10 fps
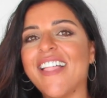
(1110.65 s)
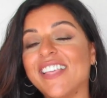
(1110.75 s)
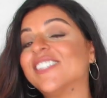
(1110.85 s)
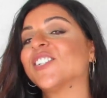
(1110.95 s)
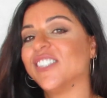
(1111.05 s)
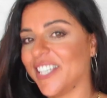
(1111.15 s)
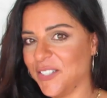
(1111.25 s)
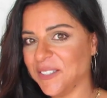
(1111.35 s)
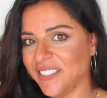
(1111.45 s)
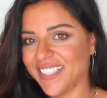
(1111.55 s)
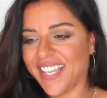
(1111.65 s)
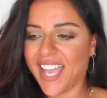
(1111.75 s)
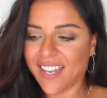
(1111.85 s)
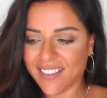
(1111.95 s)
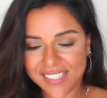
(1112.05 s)
this continues.
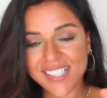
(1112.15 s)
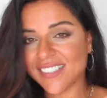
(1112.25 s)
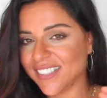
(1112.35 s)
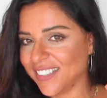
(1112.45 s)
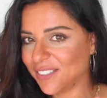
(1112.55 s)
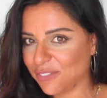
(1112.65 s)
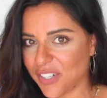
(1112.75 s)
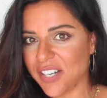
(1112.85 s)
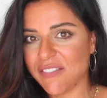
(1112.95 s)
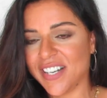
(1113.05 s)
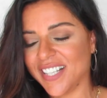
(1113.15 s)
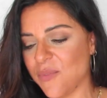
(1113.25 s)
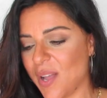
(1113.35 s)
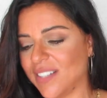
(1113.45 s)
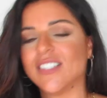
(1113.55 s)
And this lesson is very, very
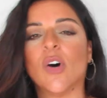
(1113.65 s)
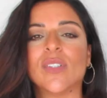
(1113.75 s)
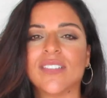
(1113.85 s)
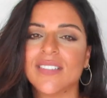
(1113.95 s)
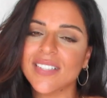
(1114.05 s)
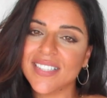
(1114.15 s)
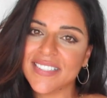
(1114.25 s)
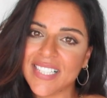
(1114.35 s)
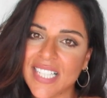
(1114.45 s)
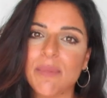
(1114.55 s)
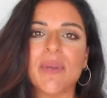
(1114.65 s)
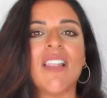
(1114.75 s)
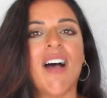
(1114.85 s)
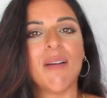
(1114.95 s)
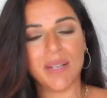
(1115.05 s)
well taught. It's a little bit
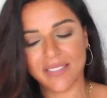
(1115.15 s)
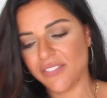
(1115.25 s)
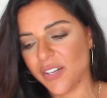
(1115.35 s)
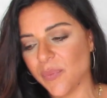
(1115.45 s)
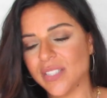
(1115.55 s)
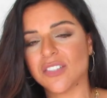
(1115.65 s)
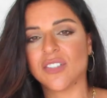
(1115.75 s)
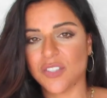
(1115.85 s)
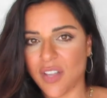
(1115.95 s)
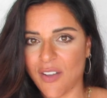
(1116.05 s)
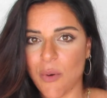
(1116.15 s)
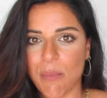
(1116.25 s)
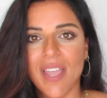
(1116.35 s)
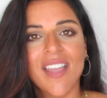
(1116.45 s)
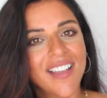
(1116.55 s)
long, but it's very well taught, so I hope
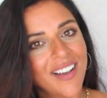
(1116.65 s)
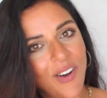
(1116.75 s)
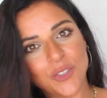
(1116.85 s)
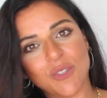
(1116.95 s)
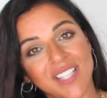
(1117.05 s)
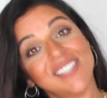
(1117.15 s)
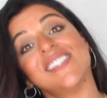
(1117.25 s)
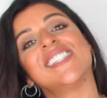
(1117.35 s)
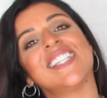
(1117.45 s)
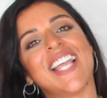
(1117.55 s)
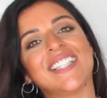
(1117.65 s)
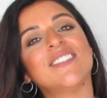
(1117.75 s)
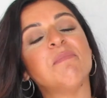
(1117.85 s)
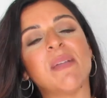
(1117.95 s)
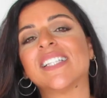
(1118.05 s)
also this
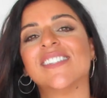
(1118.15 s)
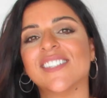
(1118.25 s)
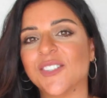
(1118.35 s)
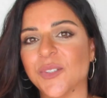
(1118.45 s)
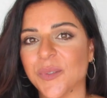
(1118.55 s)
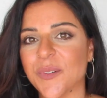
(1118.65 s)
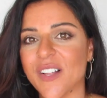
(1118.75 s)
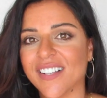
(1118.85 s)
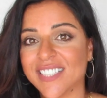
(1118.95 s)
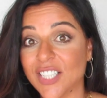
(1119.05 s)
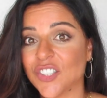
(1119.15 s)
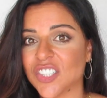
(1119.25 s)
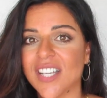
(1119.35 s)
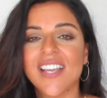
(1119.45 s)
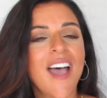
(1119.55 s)
gets picked to
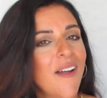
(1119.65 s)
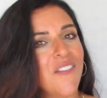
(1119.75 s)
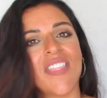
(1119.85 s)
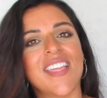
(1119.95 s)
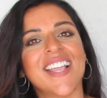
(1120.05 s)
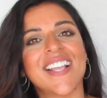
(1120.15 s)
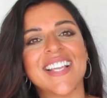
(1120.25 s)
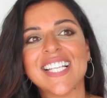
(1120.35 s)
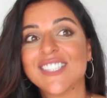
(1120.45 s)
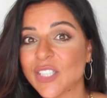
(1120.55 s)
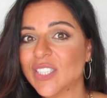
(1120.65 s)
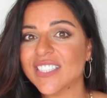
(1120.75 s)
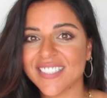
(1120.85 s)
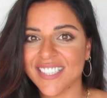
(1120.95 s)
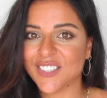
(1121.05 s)
teach everything
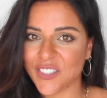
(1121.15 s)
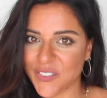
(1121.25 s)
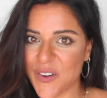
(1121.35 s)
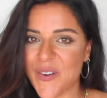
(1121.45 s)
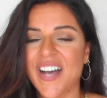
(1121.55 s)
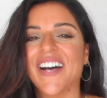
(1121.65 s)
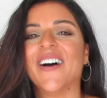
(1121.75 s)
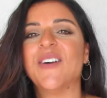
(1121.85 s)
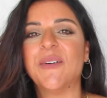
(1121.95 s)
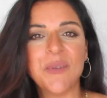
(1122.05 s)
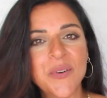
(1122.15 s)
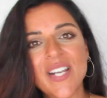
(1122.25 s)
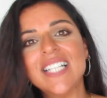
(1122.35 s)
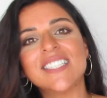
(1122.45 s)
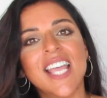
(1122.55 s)
students need to know about
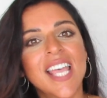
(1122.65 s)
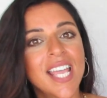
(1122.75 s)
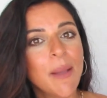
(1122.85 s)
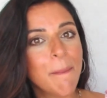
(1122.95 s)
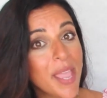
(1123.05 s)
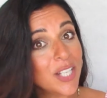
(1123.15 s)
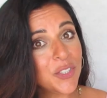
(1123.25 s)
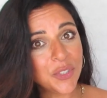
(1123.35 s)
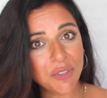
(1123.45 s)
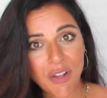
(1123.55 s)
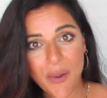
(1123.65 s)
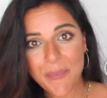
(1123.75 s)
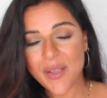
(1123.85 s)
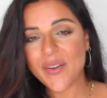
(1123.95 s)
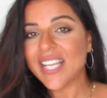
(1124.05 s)
plurals. Make sure to follow
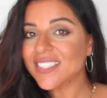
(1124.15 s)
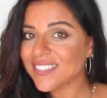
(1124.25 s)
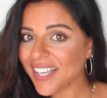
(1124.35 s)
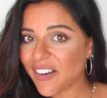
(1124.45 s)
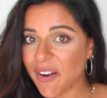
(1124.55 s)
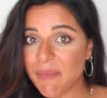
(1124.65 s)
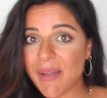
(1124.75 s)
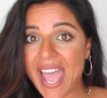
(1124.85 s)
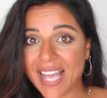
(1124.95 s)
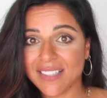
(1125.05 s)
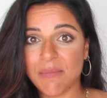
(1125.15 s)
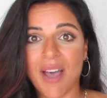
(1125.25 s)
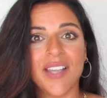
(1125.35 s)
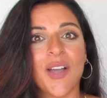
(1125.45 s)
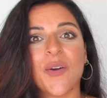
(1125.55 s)
me on Instagram at
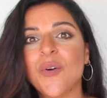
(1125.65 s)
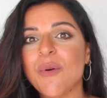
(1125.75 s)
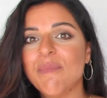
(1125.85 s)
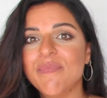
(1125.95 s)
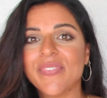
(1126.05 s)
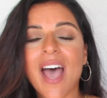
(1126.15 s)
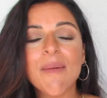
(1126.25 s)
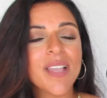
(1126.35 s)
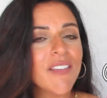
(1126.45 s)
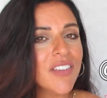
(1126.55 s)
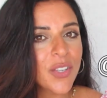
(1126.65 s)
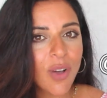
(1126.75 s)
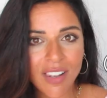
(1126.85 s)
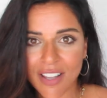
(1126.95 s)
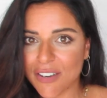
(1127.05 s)
MAHA. I'm giving you
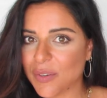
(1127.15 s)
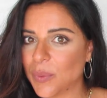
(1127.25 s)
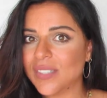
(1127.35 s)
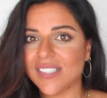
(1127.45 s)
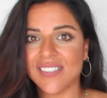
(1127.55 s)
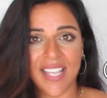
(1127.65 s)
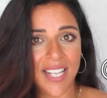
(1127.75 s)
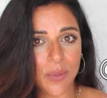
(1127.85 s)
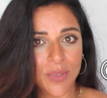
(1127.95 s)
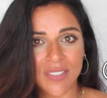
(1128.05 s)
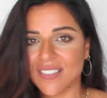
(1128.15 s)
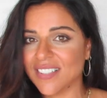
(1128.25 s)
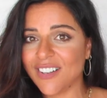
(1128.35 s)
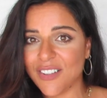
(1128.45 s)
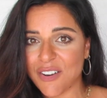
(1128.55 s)
a lot of quizzes, daily quizzes,
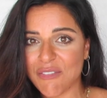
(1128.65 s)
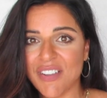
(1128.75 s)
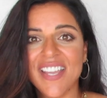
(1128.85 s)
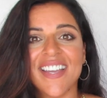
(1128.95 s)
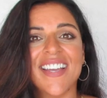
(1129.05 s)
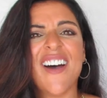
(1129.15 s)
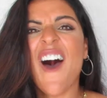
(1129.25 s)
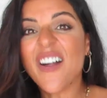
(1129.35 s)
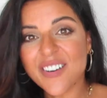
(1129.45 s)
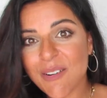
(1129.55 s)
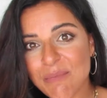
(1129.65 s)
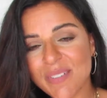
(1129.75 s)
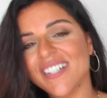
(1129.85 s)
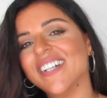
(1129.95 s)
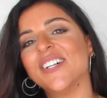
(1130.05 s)
and a lot of Arab
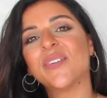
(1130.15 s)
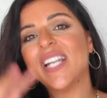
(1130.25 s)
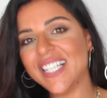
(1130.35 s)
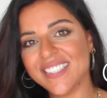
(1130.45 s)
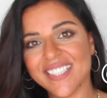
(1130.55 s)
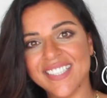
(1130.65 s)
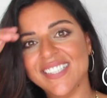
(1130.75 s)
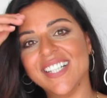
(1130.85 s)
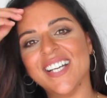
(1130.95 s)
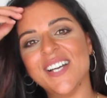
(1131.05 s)
related